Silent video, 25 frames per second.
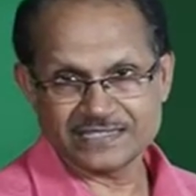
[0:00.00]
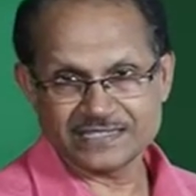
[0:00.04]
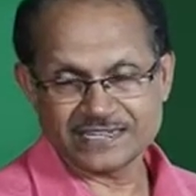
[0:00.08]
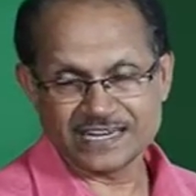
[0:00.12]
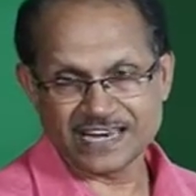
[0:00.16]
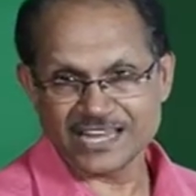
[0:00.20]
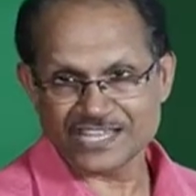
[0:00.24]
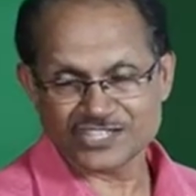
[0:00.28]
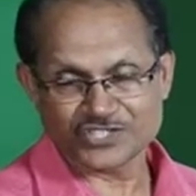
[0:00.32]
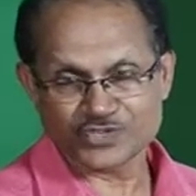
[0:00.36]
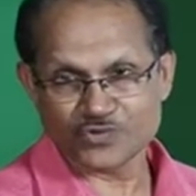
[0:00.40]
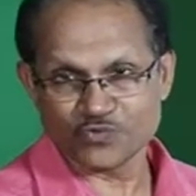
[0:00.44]

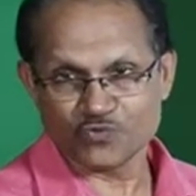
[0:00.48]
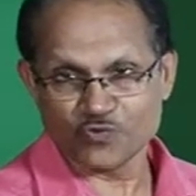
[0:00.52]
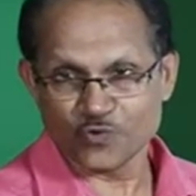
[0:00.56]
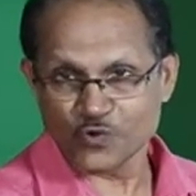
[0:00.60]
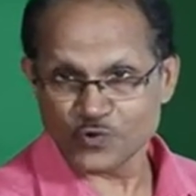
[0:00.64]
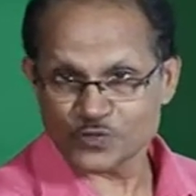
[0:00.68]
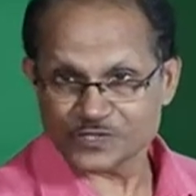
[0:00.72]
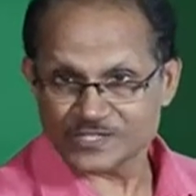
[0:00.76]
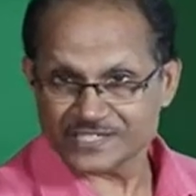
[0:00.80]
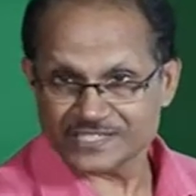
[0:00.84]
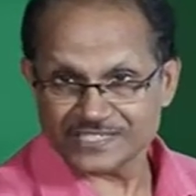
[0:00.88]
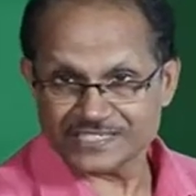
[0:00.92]
glass of
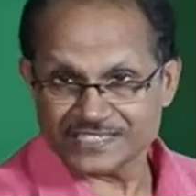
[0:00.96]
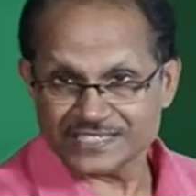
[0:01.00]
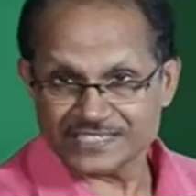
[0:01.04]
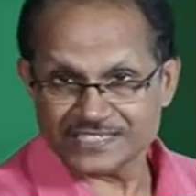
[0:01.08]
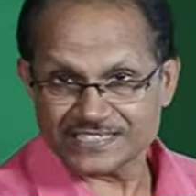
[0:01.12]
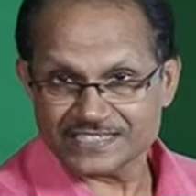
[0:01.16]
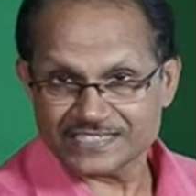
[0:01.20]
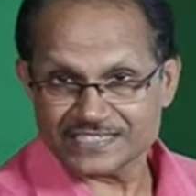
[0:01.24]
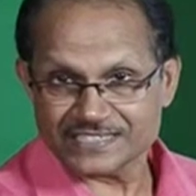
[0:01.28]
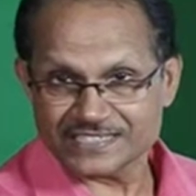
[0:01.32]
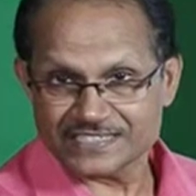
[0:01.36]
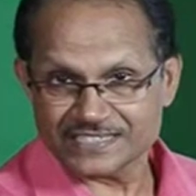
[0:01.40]

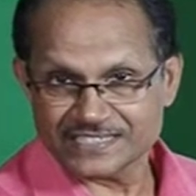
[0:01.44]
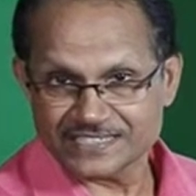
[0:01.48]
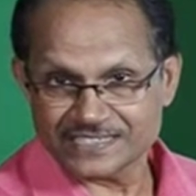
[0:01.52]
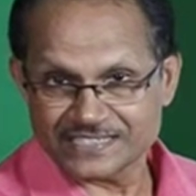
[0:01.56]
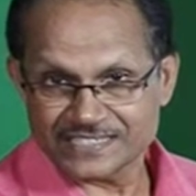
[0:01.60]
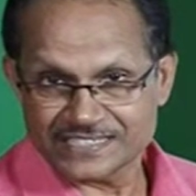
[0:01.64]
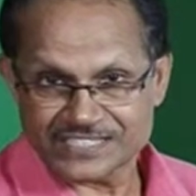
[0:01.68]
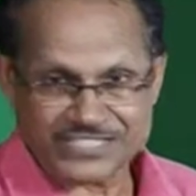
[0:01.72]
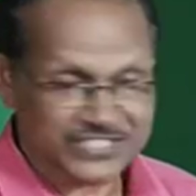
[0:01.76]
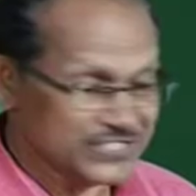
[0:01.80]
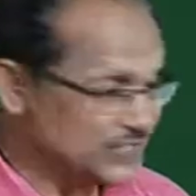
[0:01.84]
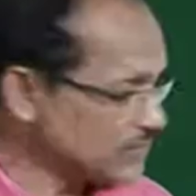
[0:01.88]
water.
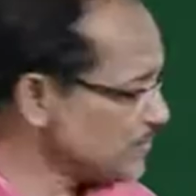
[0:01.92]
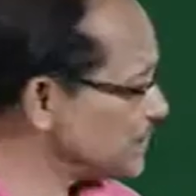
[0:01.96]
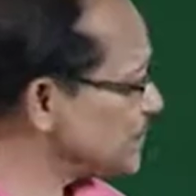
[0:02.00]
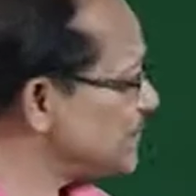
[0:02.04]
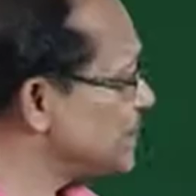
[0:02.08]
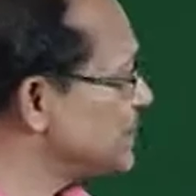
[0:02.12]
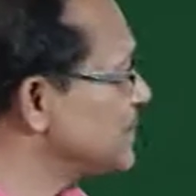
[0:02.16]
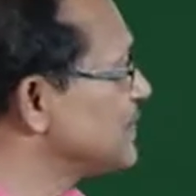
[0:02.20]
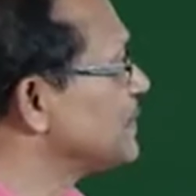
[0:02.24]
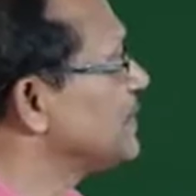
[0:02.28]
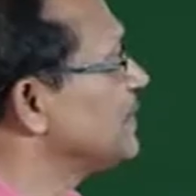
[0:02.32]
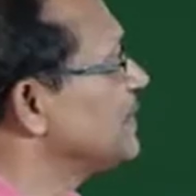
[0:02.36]
So,
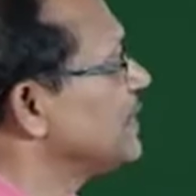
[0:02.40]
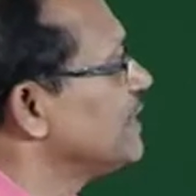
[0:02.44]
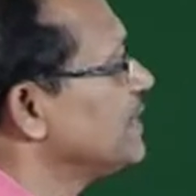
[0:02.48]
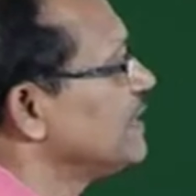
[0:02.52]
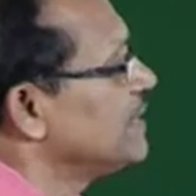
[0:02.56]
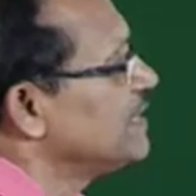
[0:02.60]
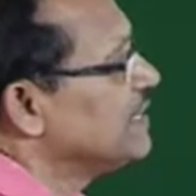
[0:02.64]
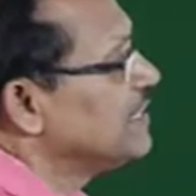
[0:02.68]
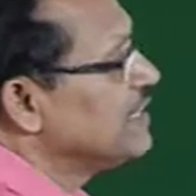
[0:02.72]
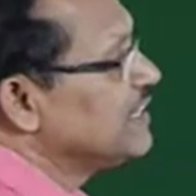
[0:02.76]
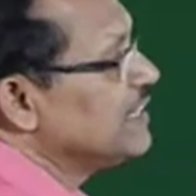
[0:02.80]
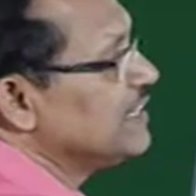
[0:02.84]

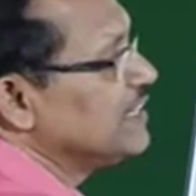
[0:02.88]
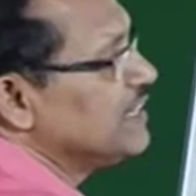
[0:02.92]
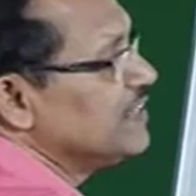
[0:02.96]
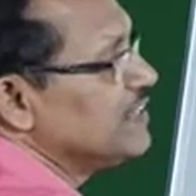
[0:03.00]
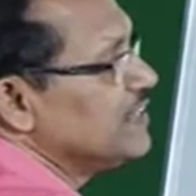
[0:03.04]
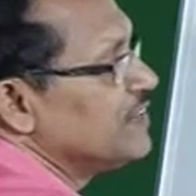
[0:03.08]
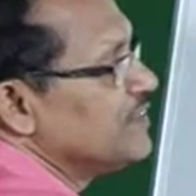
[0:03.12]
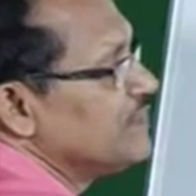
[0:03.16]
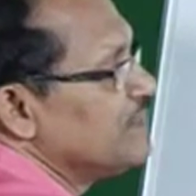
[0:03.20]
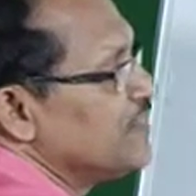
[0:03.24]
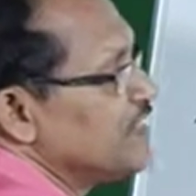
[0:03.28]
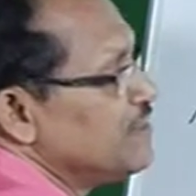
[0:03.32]

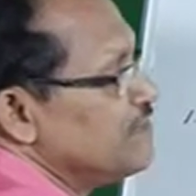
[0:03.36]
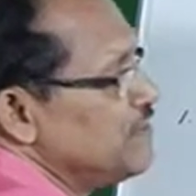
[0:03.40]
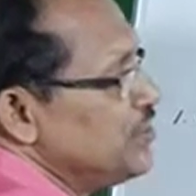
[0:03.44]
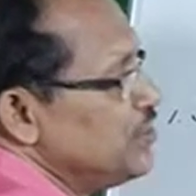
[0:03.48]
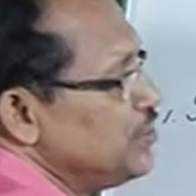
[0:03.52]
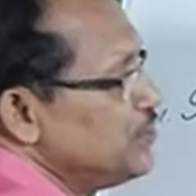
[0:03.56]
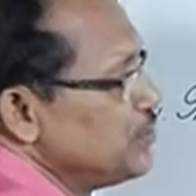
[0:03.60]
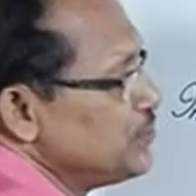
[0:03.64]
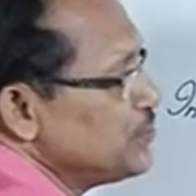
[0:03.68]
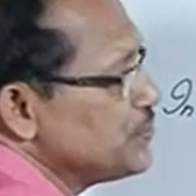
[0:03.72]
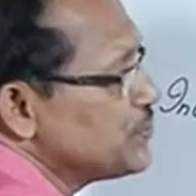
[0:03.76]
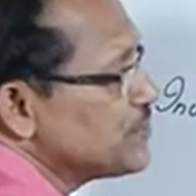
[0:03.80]
when we
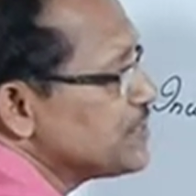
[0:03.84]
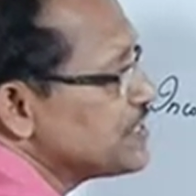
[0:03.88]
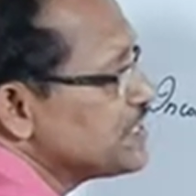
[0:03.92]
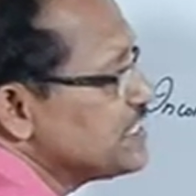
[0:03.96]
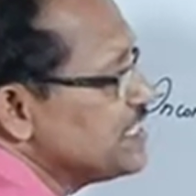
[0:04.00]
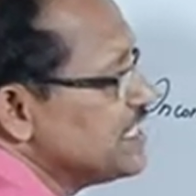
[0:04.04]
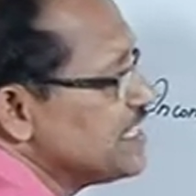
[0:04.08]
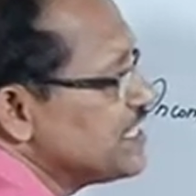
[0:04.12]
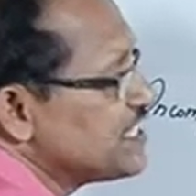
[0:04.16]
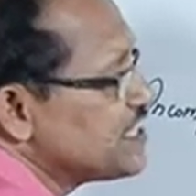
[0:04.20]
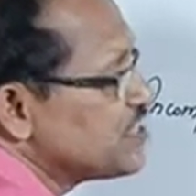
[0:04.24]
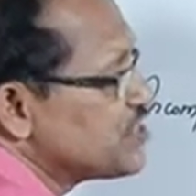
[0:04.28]
use
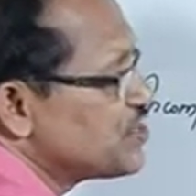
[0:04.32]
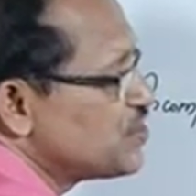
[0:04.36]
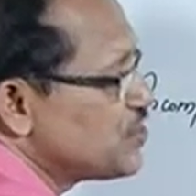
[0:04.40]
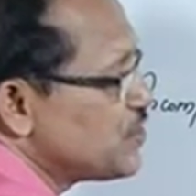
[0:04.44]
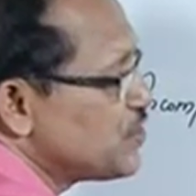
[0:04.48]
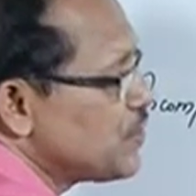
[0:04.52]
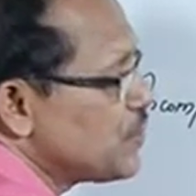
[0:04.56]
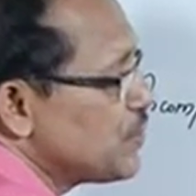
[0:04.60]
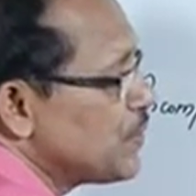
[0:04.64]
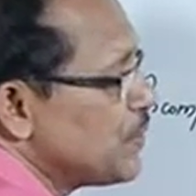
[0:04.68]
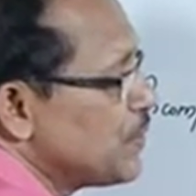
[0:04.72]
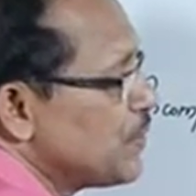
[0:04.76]
this
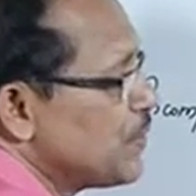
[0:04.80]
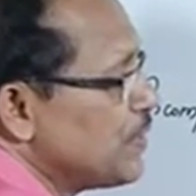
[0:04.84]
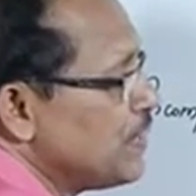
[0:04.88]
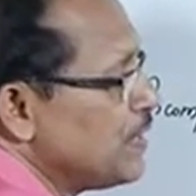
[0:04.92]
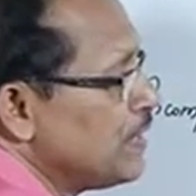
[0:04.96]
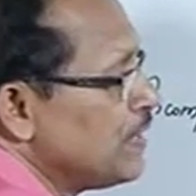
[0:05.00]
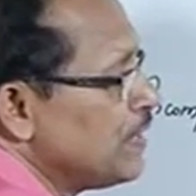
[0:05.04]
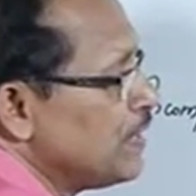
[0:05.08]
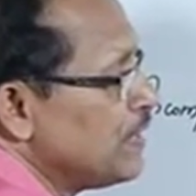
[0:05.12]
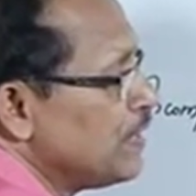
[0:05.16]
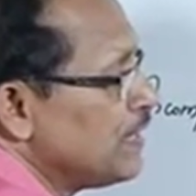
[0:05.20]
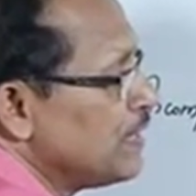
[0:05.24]
tone,
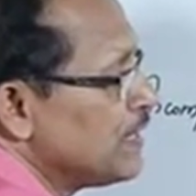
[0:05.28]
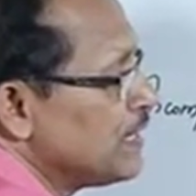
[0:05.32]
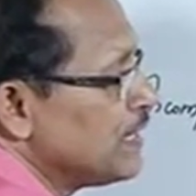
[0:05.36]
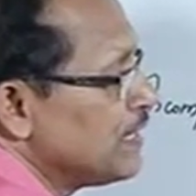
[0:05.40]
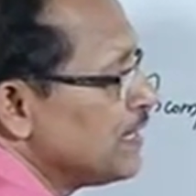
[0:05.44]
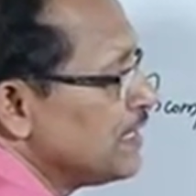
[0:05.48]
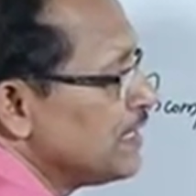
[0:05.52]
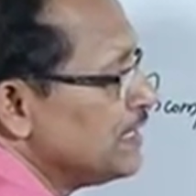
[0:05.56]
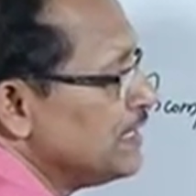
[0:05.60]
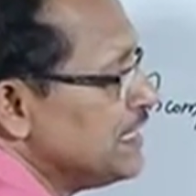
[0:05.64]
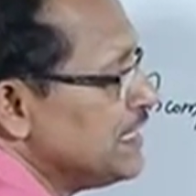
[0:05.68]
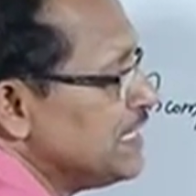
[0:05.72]

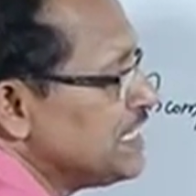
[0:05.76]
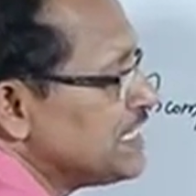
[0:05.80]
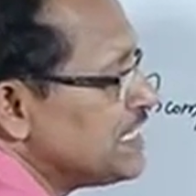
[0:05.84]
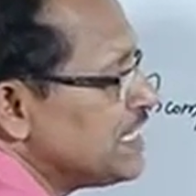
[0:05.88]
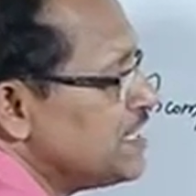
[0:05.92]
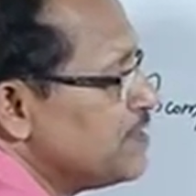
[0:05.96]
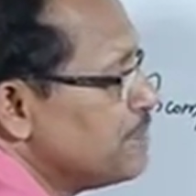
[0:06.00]
these